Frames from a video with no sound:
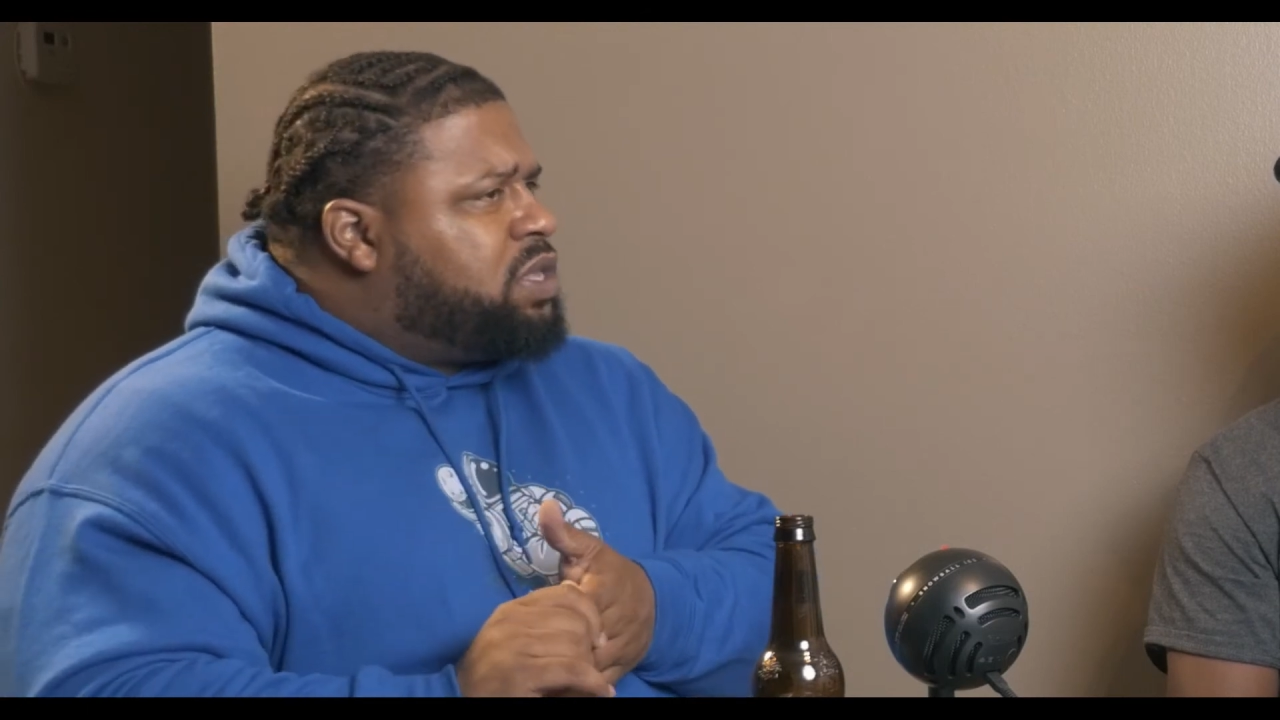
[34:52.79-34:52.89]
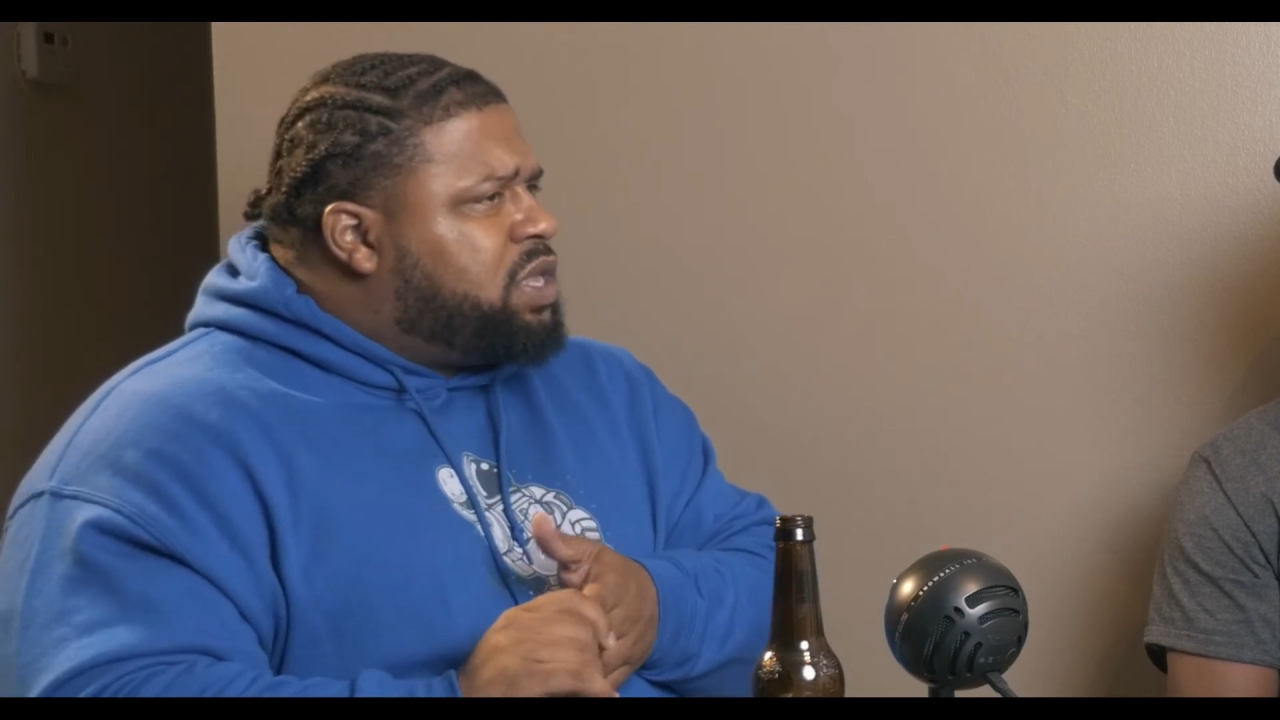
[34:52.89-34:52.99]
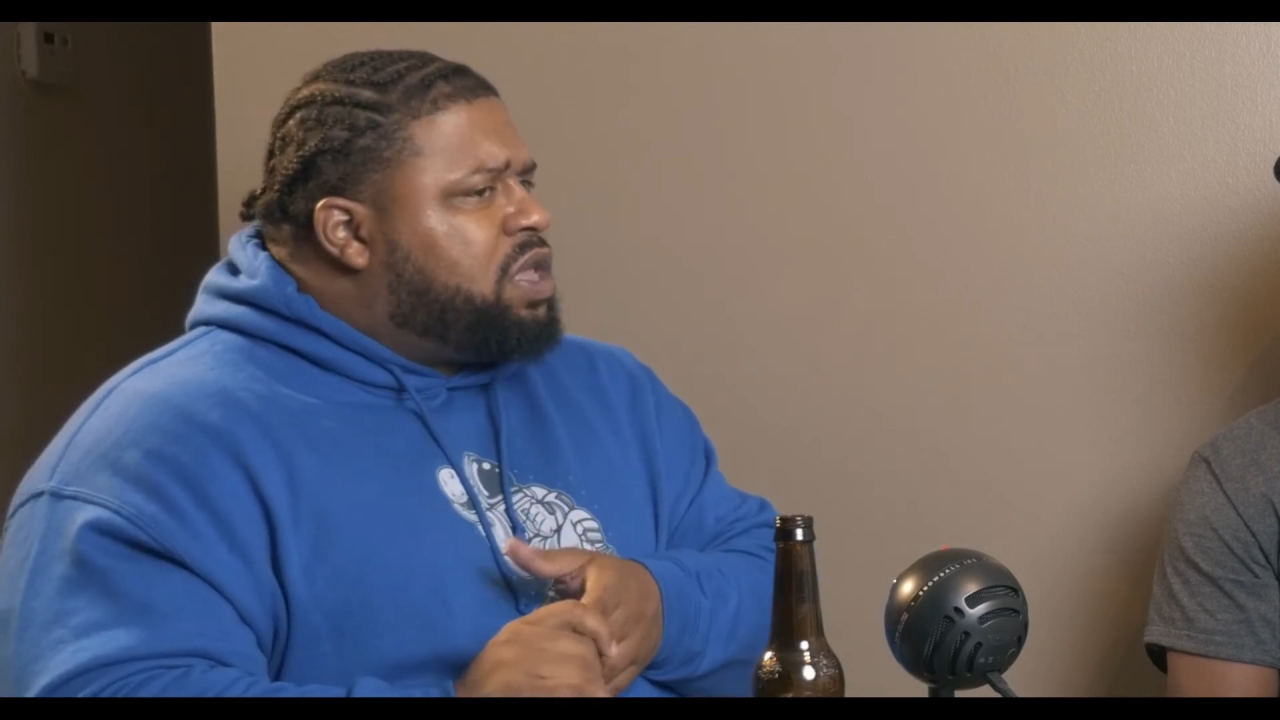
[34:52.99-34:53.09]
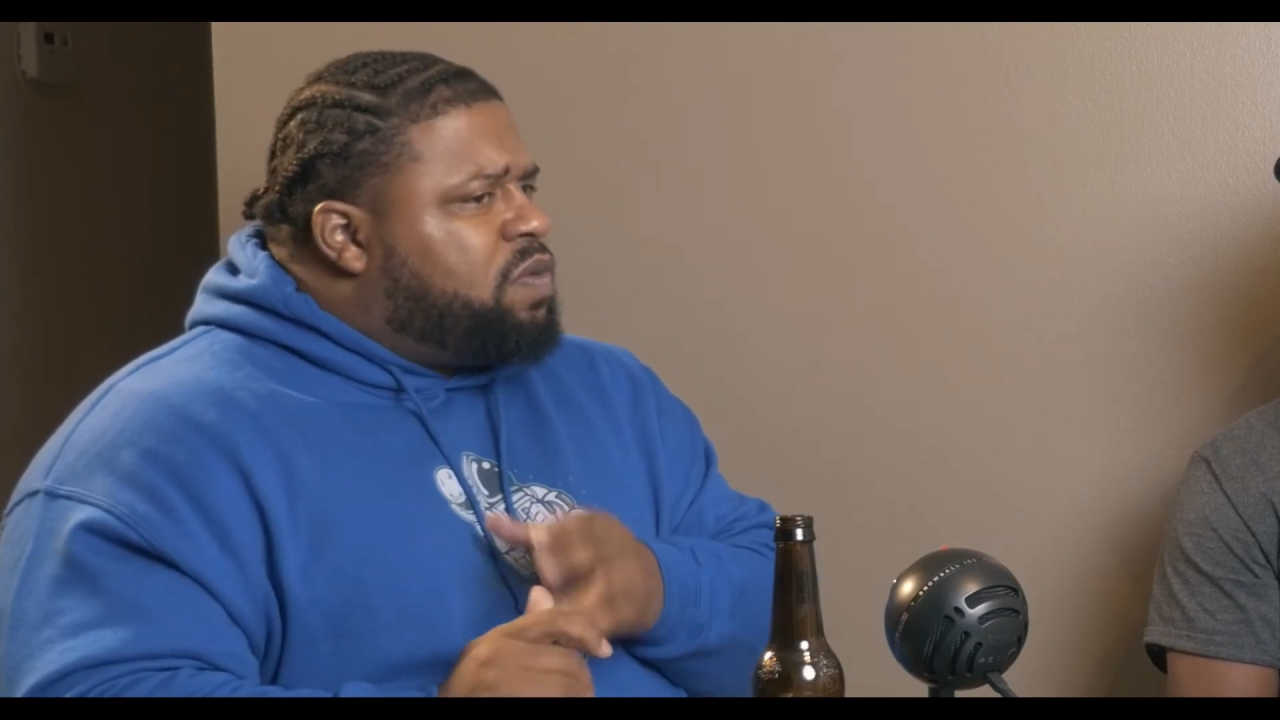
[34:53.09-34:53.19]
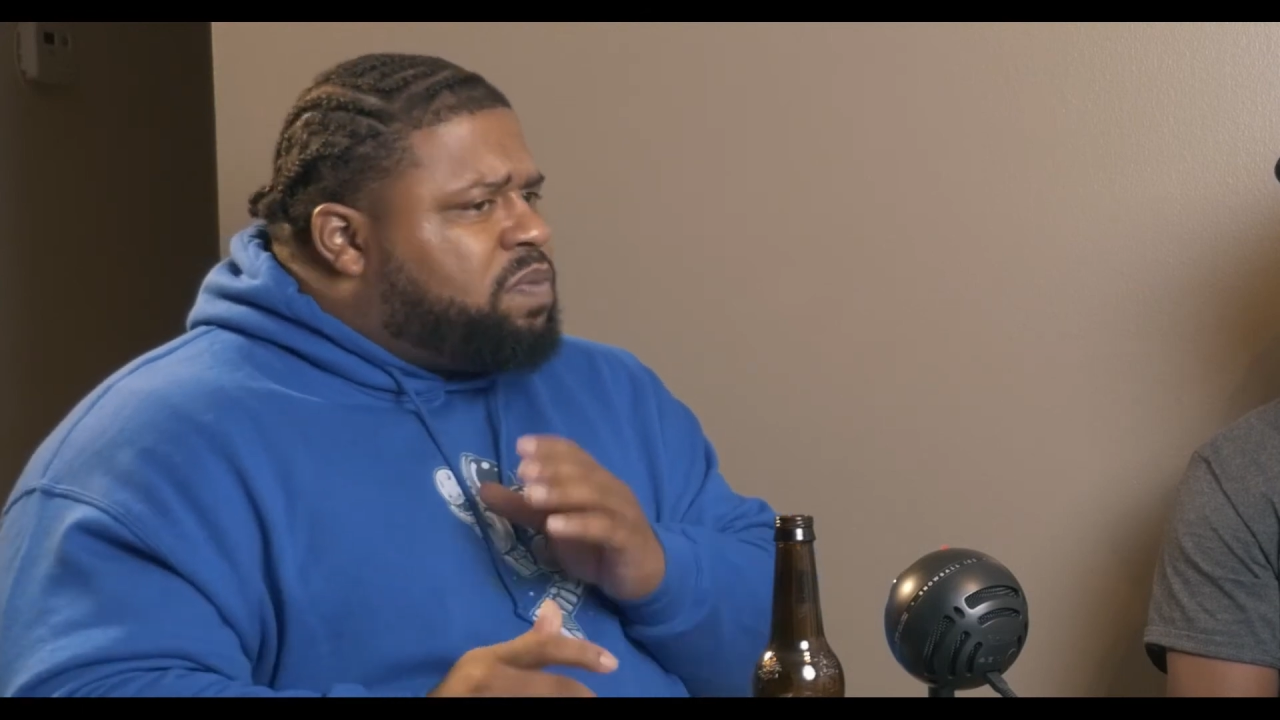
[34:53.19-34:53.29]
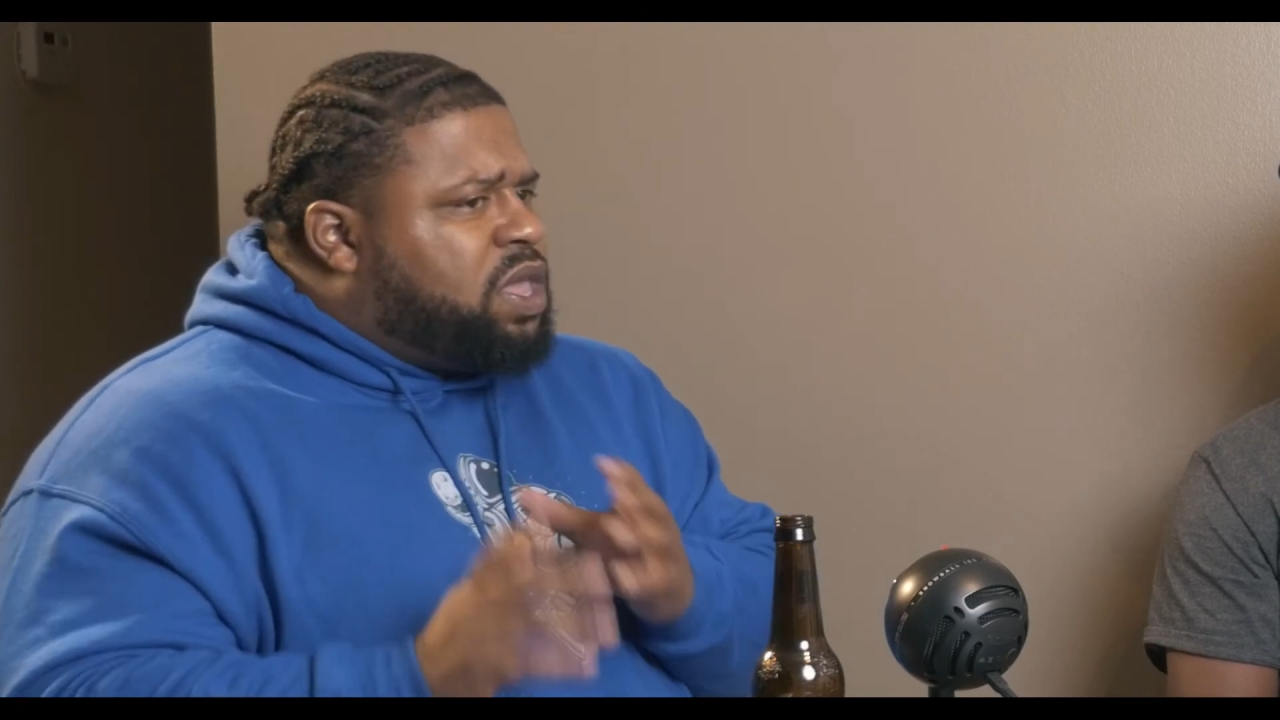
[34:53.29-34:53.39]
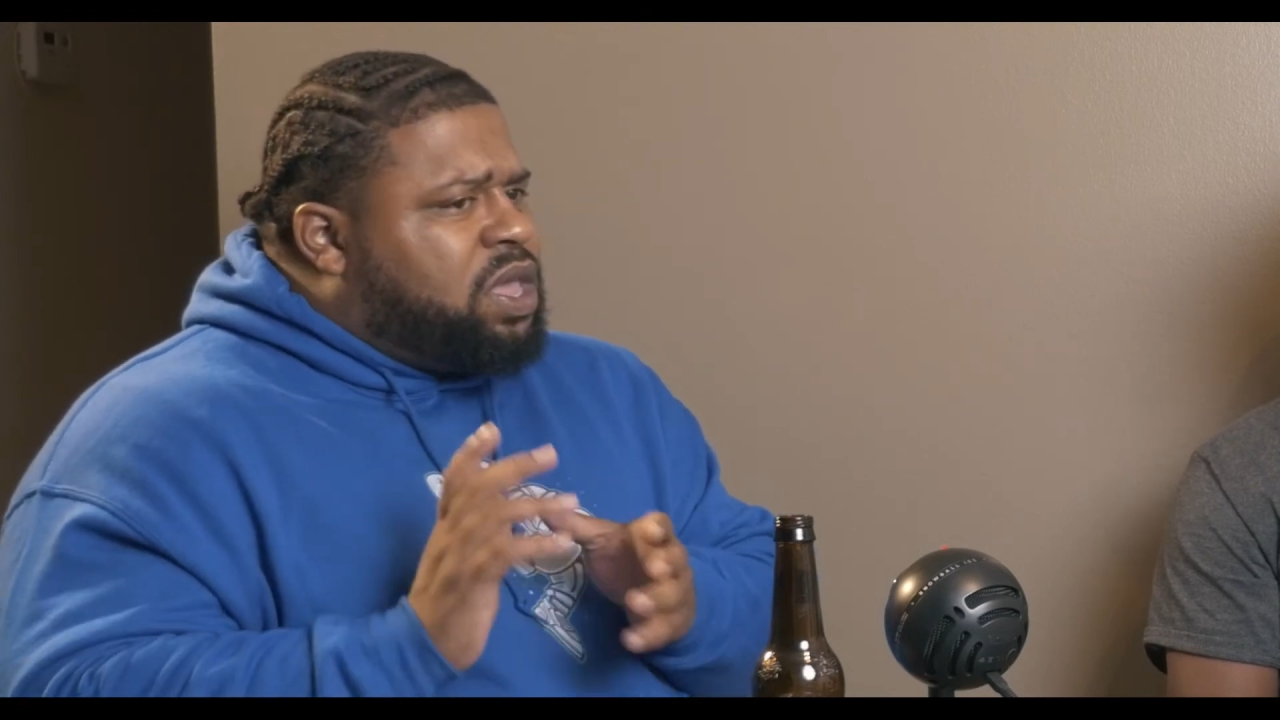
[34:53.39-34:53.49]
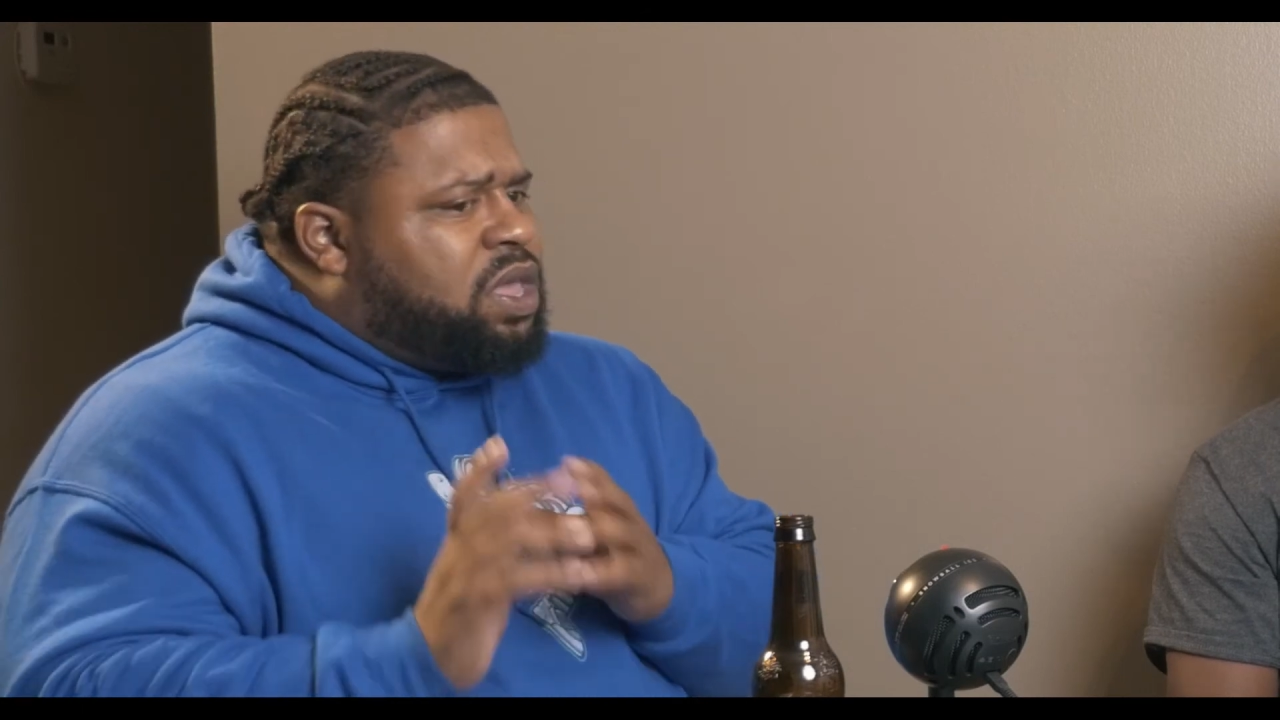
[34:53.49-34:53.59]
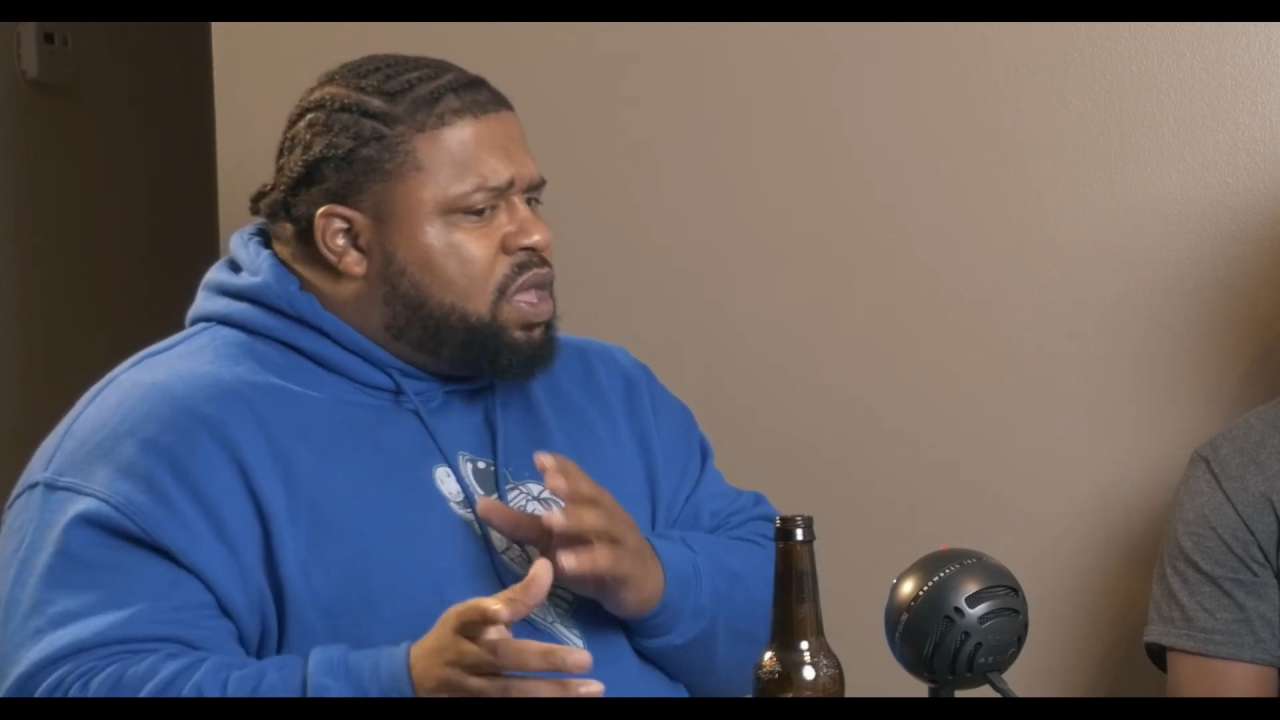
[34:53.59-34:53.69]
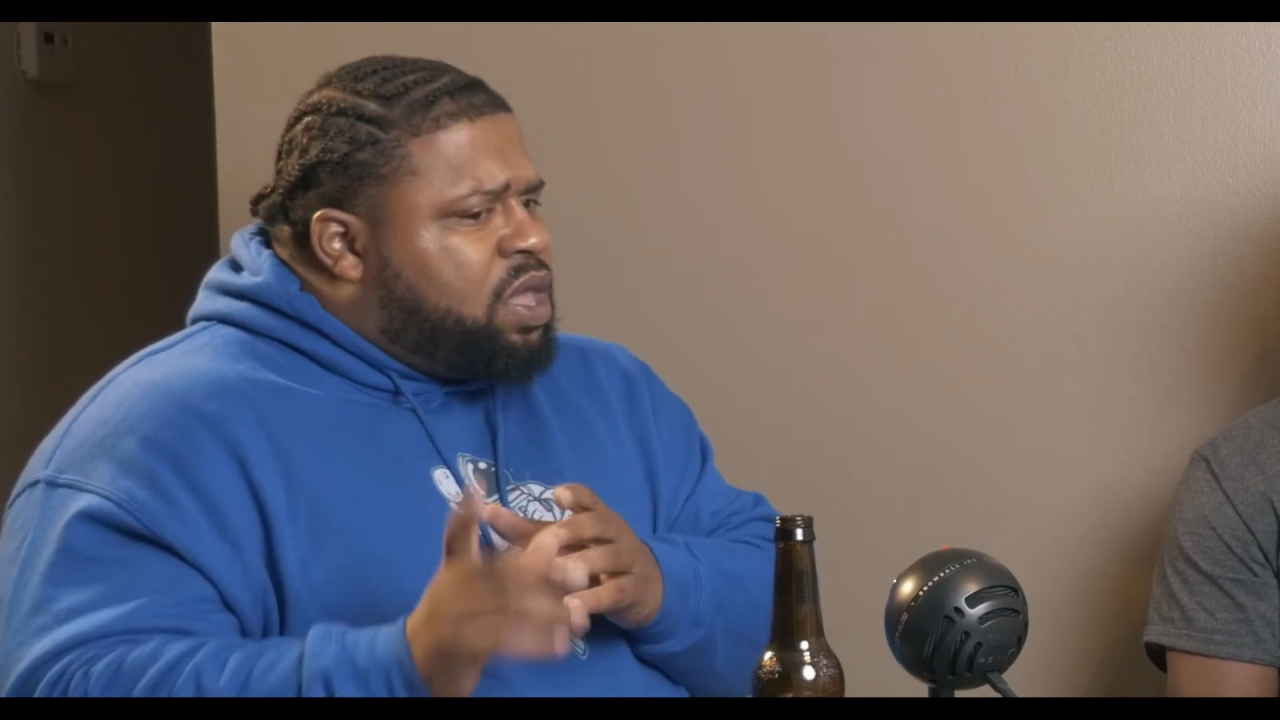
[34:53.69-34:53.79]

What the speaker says: see him being